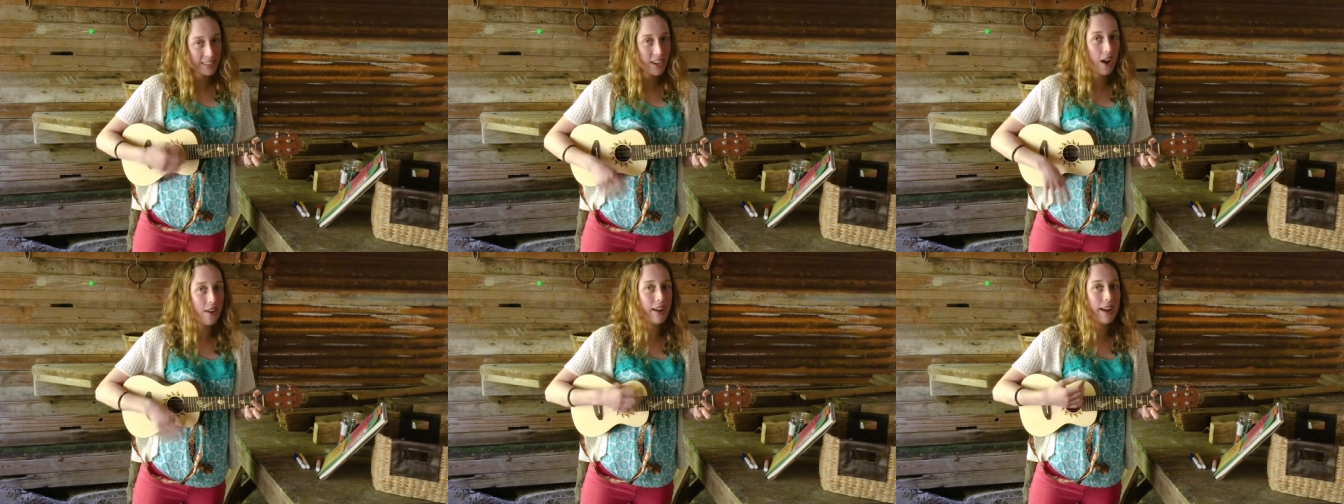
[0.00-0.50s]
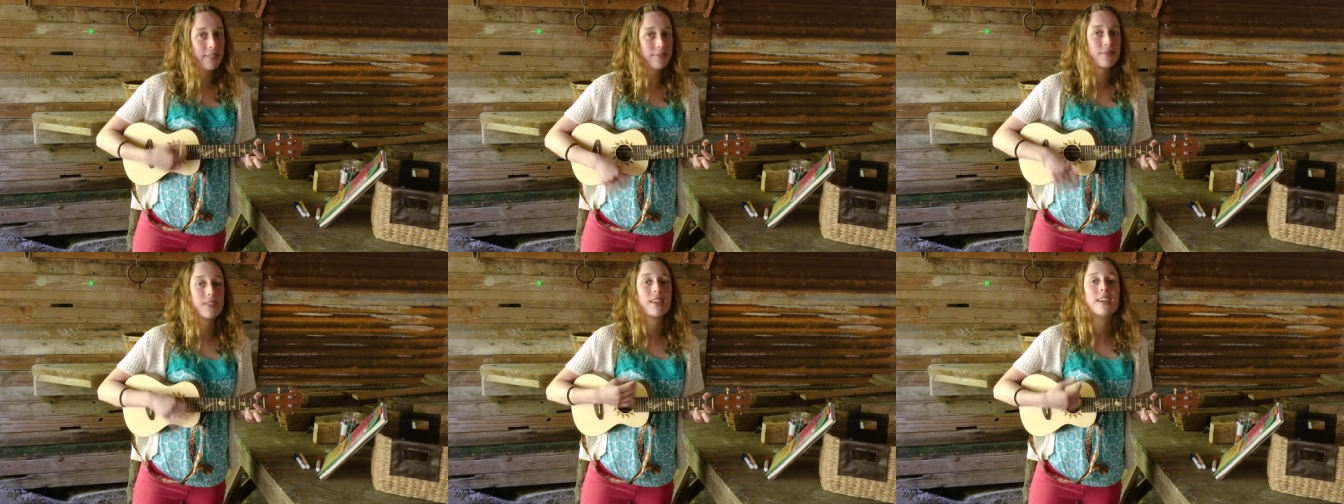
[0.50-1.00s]
All right,
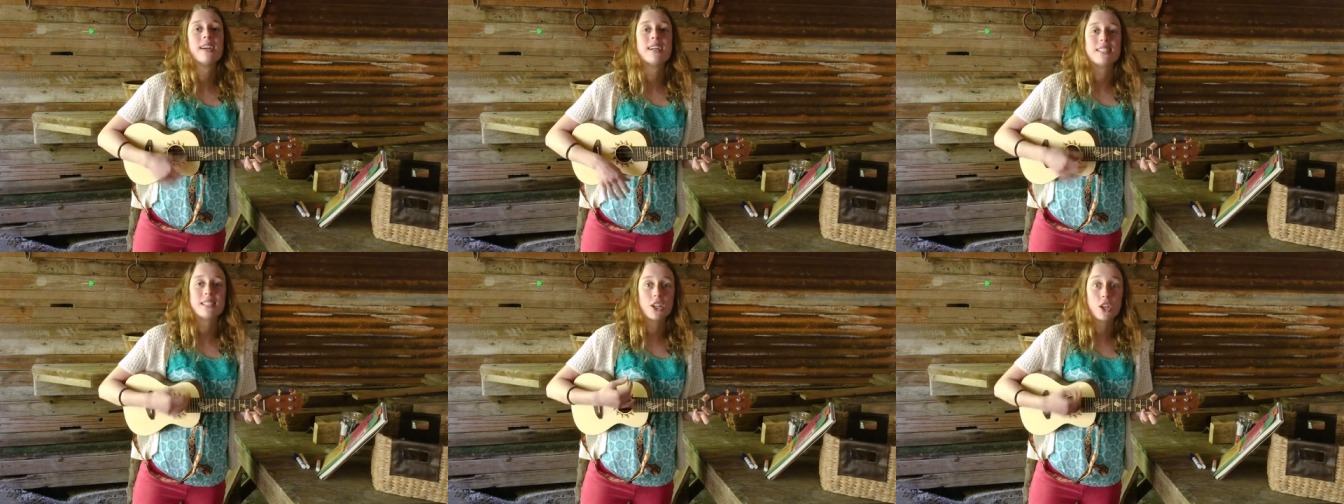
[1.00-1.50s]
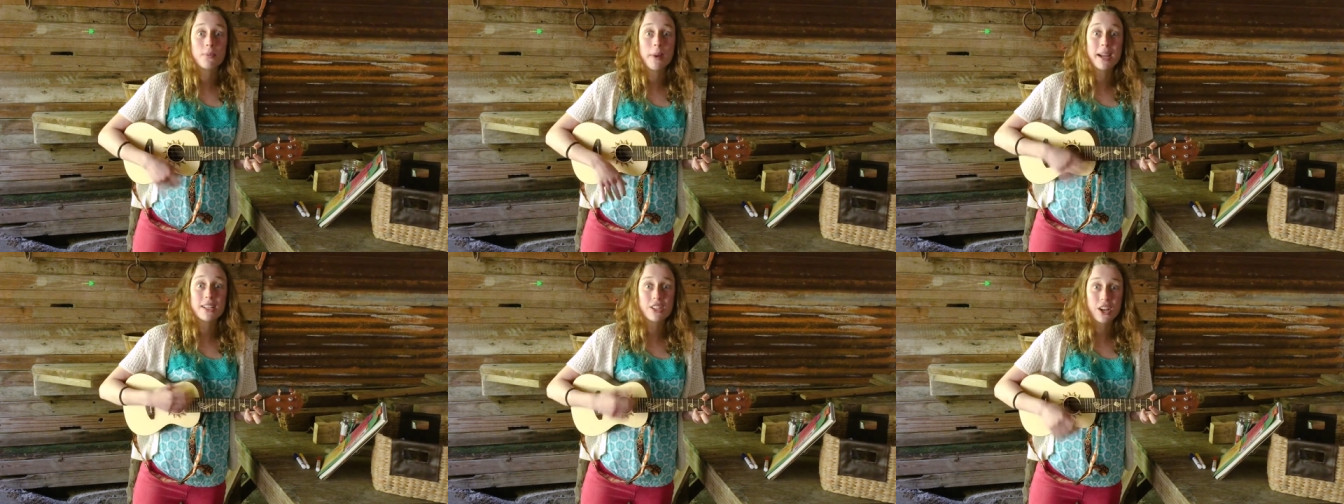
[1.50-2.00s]
it's the
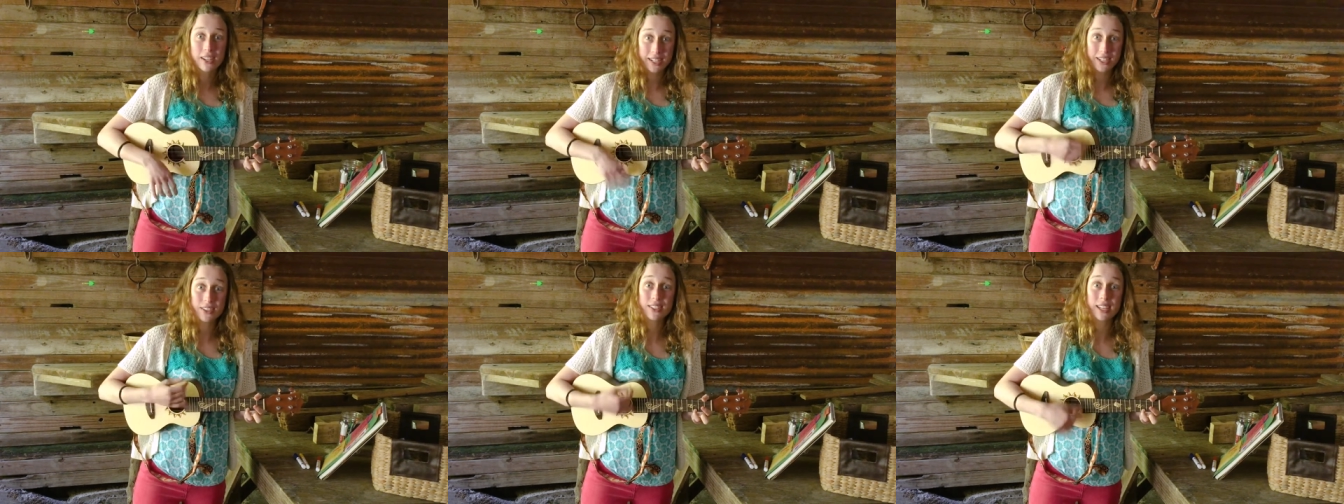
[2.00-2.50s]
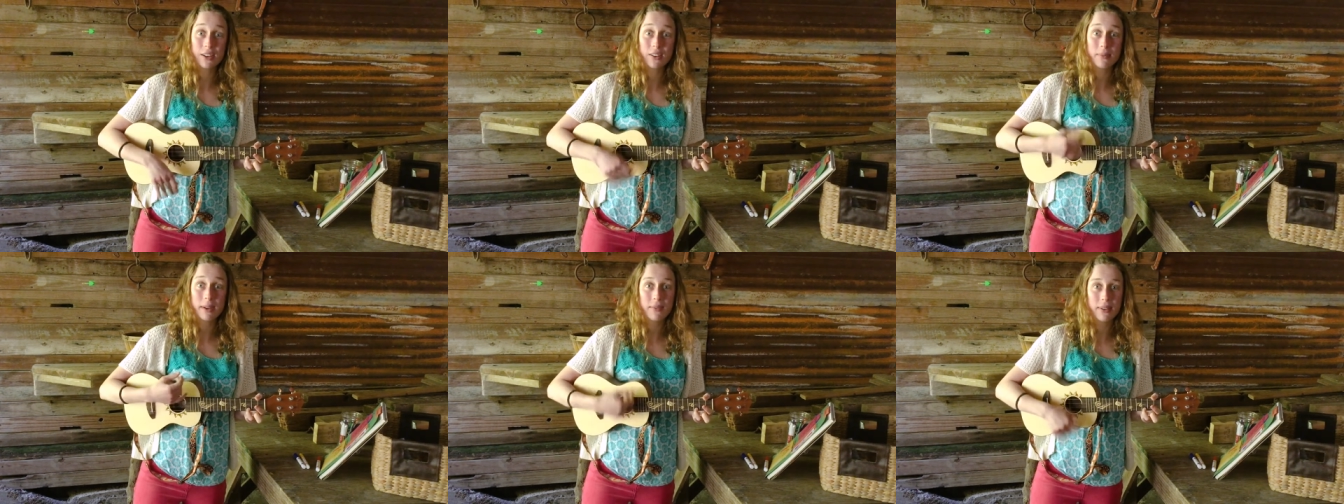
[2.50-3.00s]
goodbye song. Can you sing with
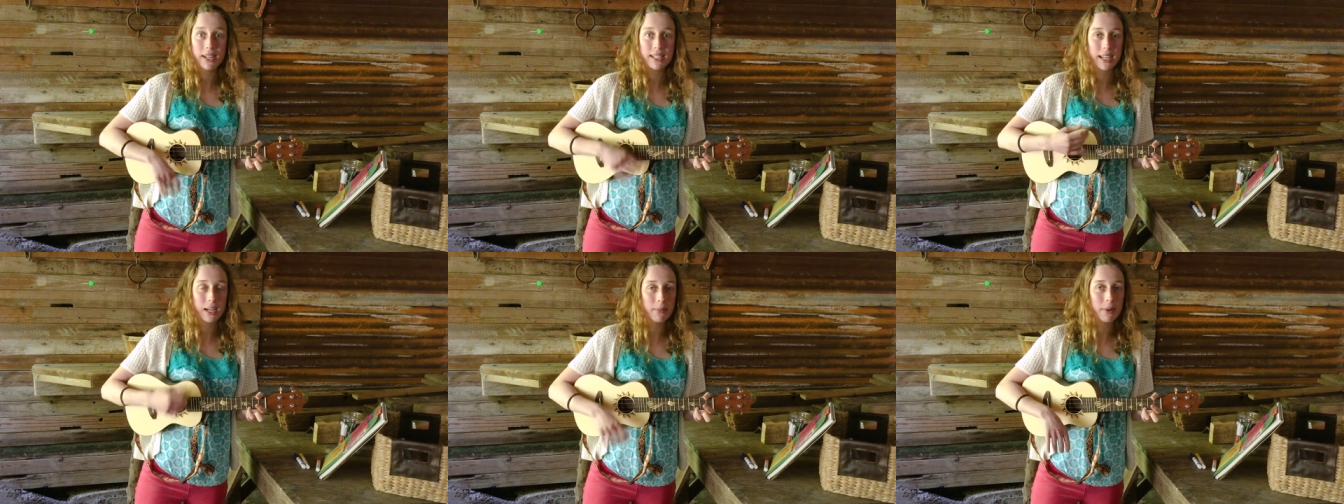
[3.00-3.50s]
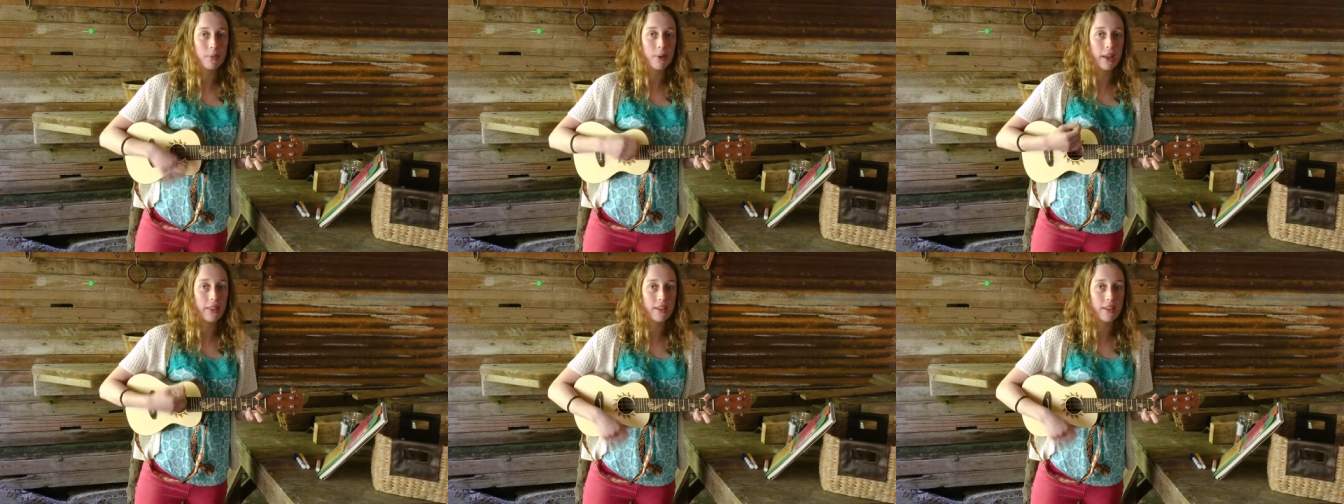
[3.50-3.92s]
me? Ready? Take a big breath.